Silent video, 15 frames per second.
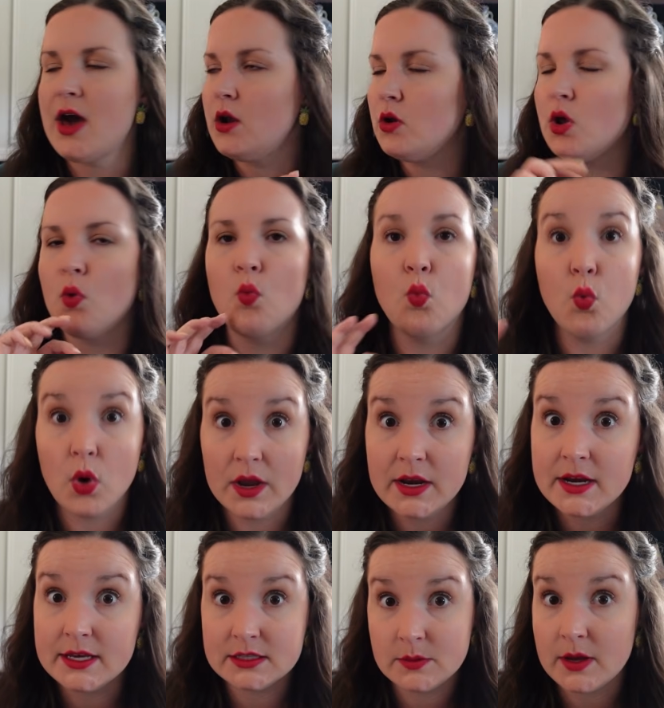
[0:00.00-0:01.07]
I don't know what
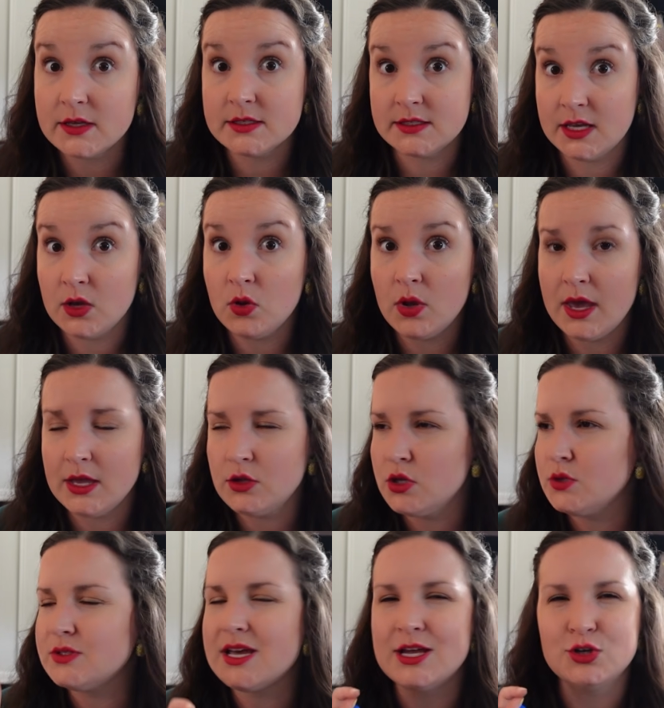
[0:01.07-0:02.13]
it is about single eighth
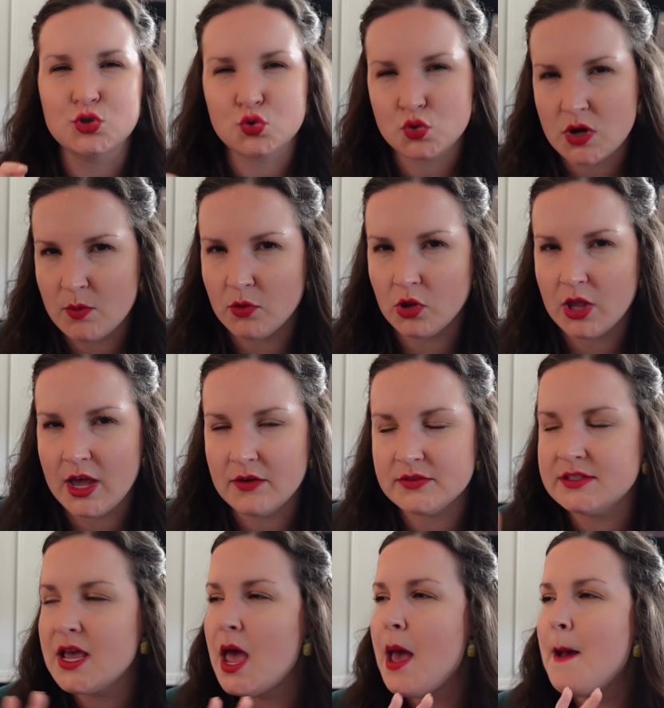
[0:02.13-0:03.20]
notes and treble
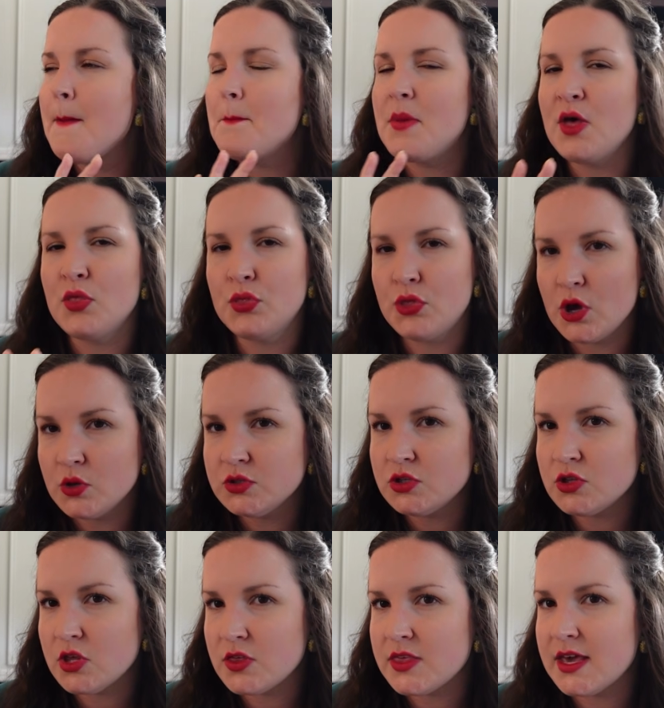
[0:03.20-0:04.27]
clefs, but those
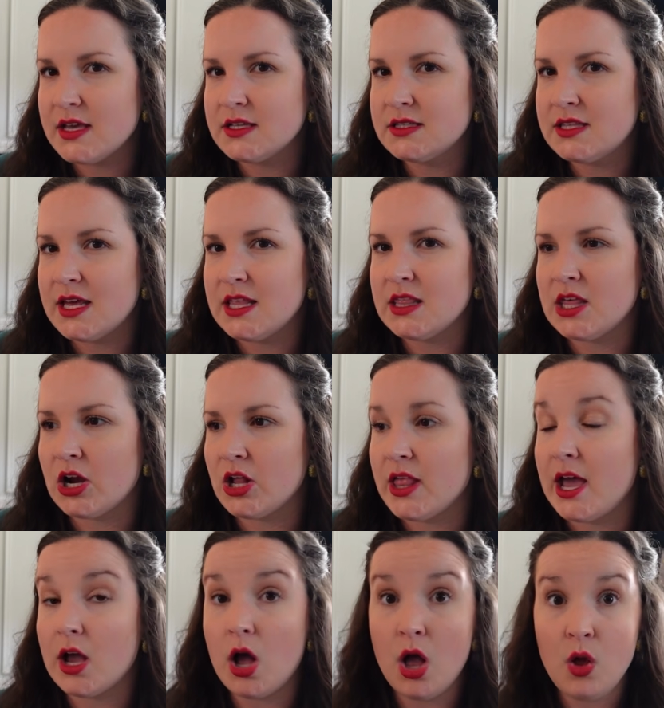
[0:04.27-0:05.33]
are the things that they're
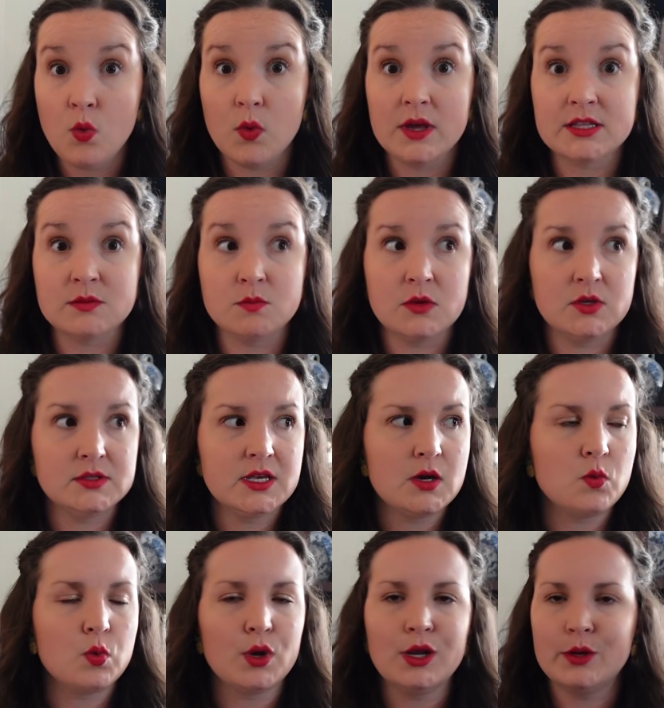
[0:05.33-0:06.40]
like, oh, it's music,
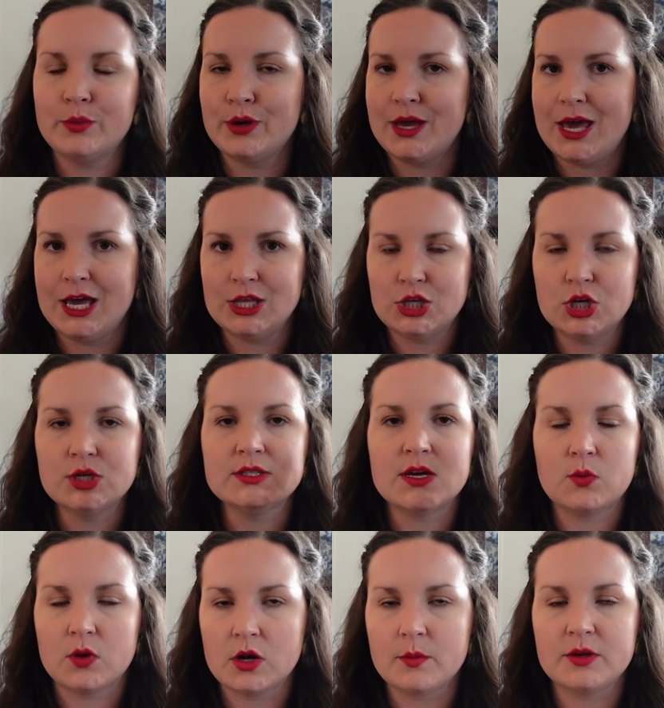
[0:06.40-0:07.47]
we're gonna put eighth notes
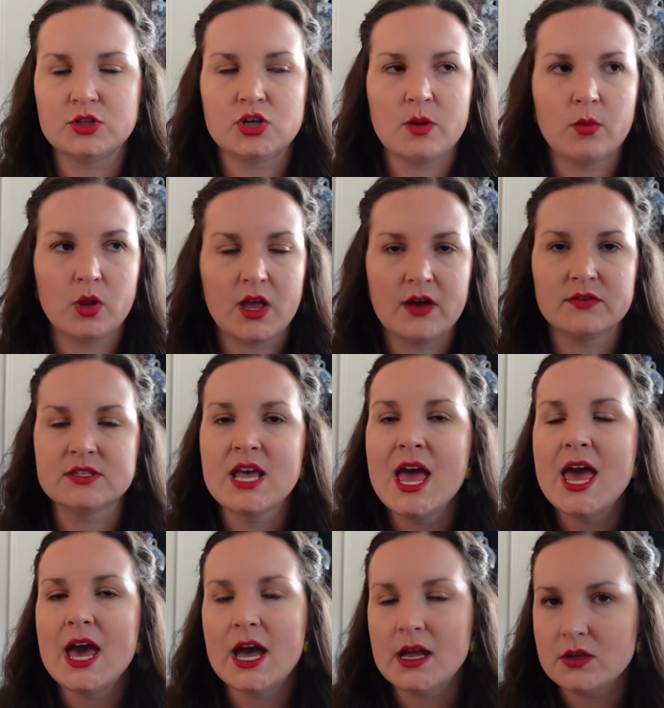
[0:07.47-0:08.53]
and we're gonna put treble clefs.
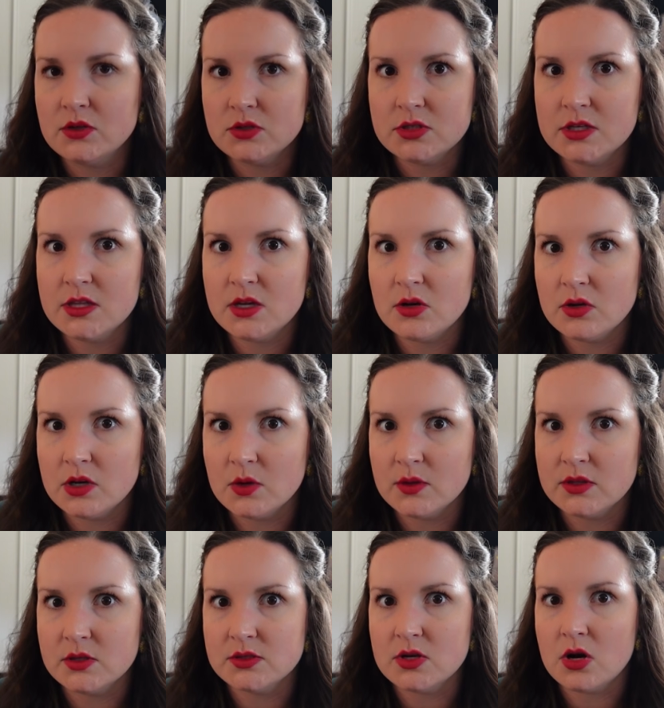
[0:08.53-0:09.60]
And usually they don't know
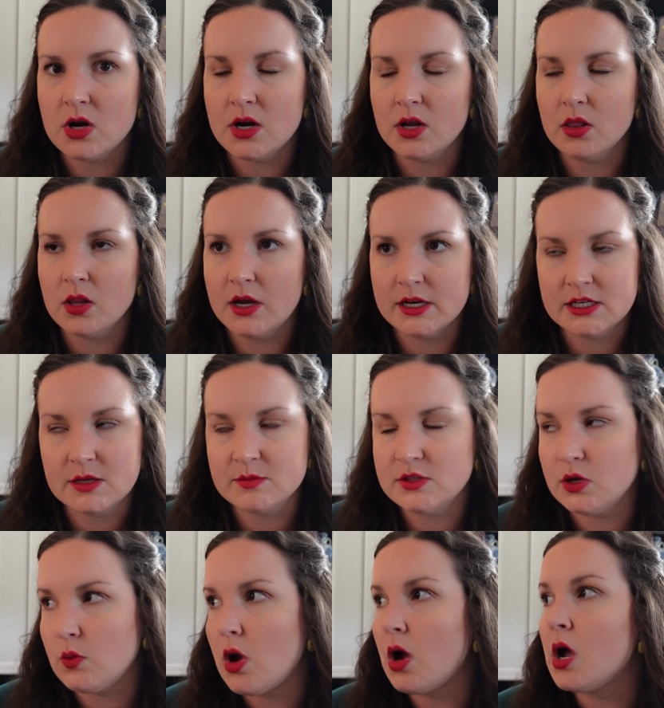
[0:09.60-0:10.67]
what those are, and a lot of times
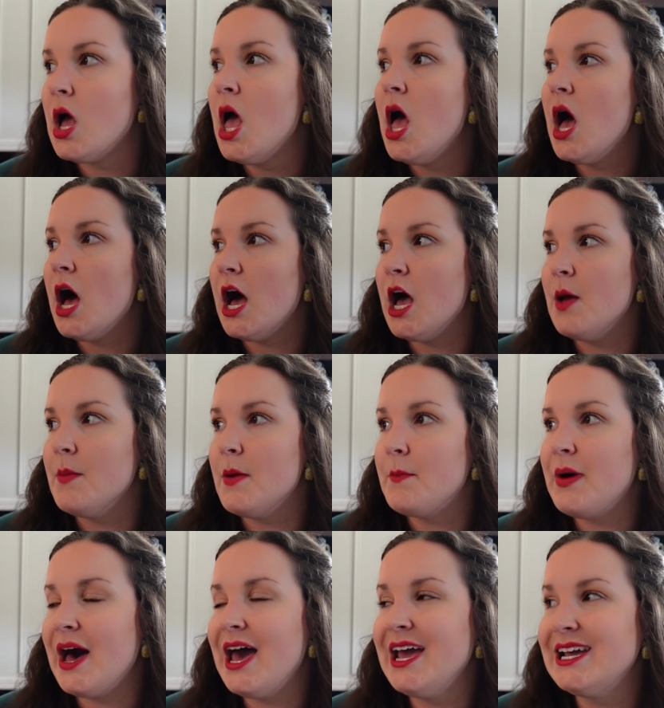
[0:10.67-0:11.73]
they're wrong.
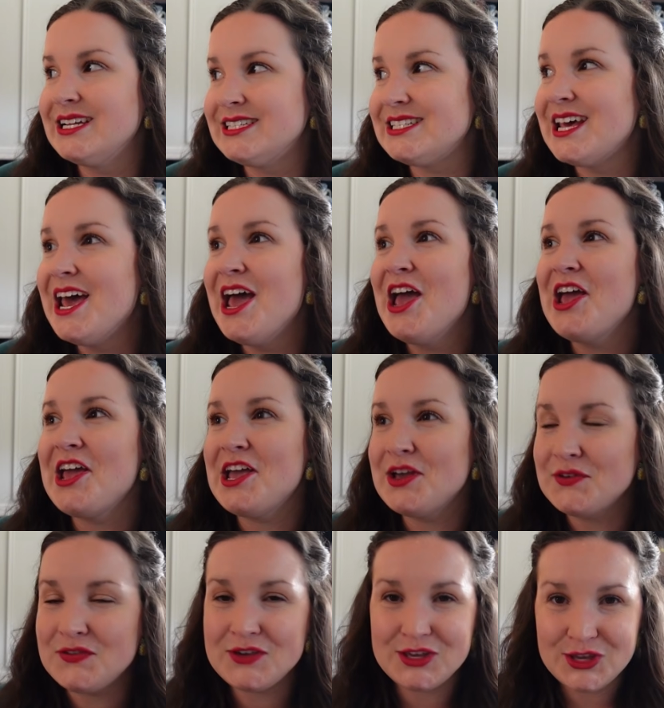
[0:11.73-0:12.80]
But
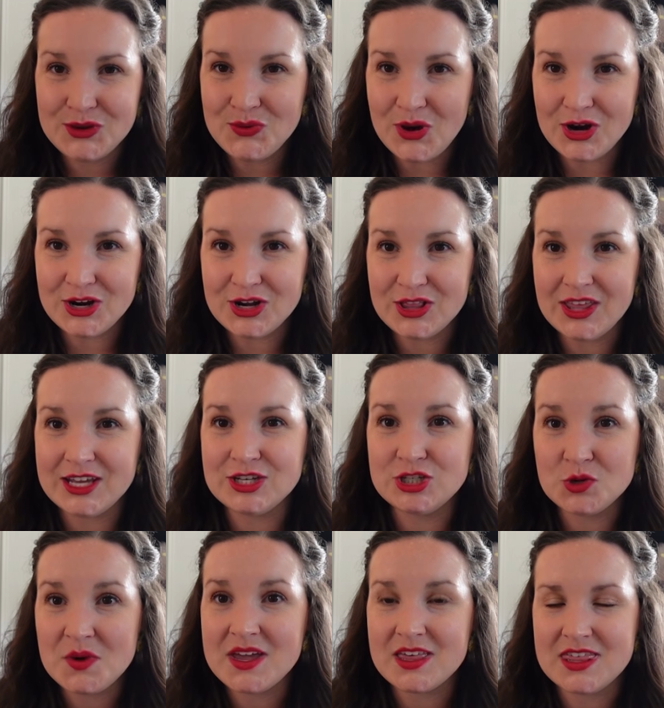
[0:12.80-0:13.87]
if you are like
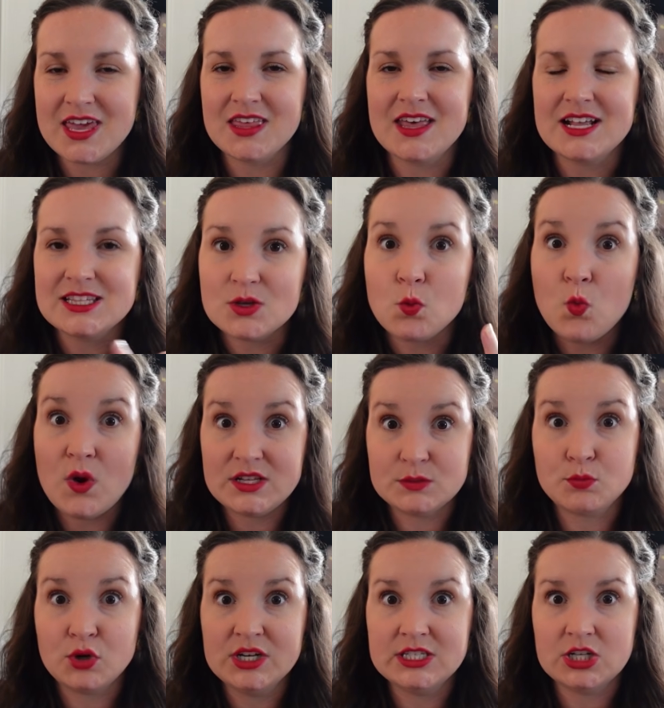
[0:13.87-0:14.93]
doing a thing, that's what's
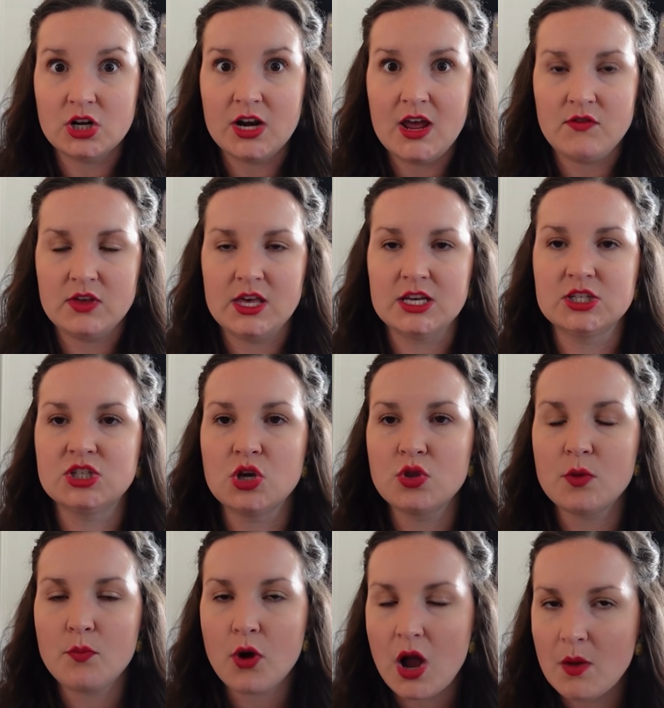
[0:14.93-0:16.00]
printed on everything. So
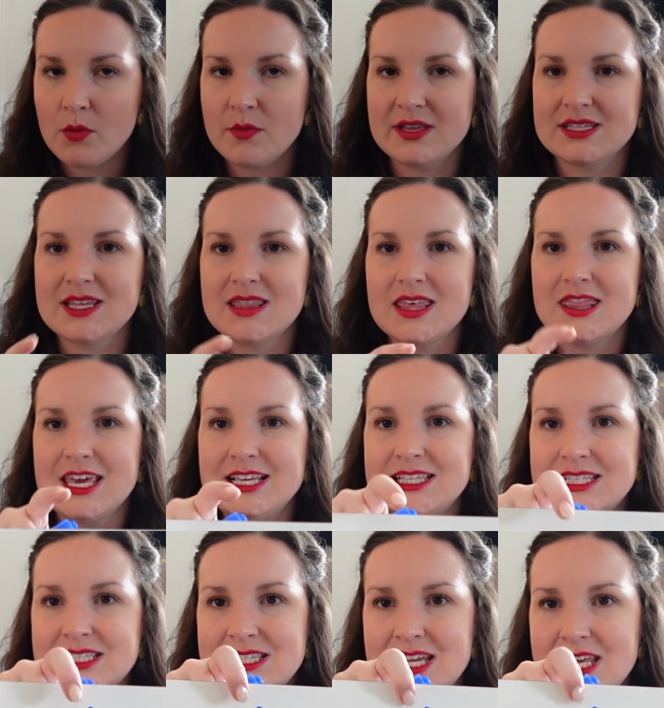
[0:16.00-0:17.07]
the problem is that they
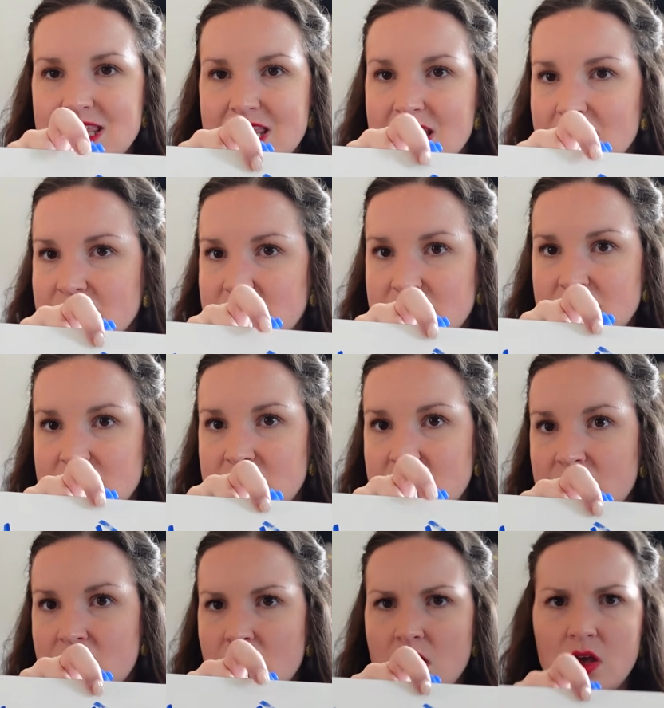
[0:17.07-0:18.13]
see this
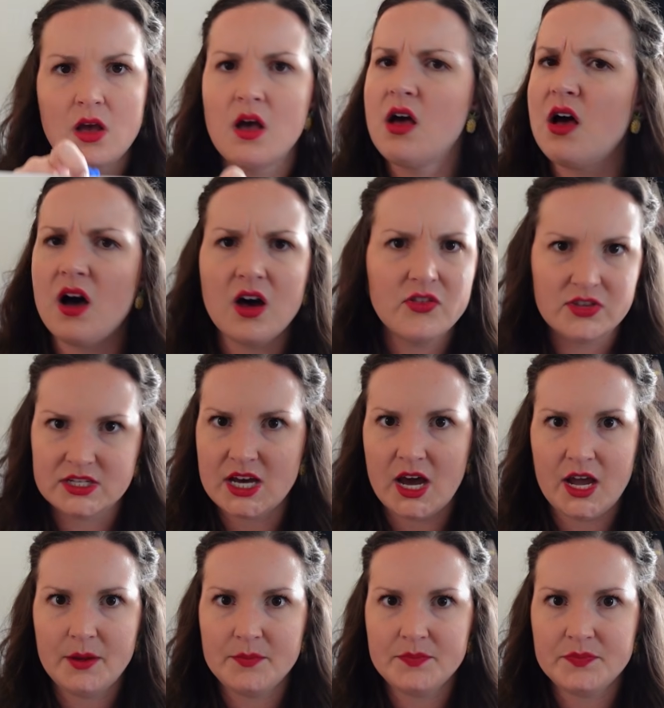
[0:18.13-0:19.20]
all the
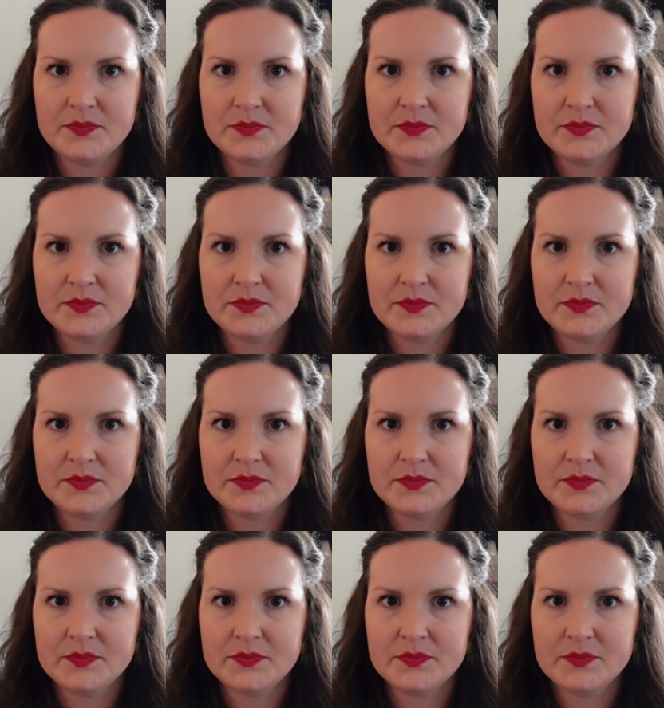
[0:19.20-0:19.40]
time.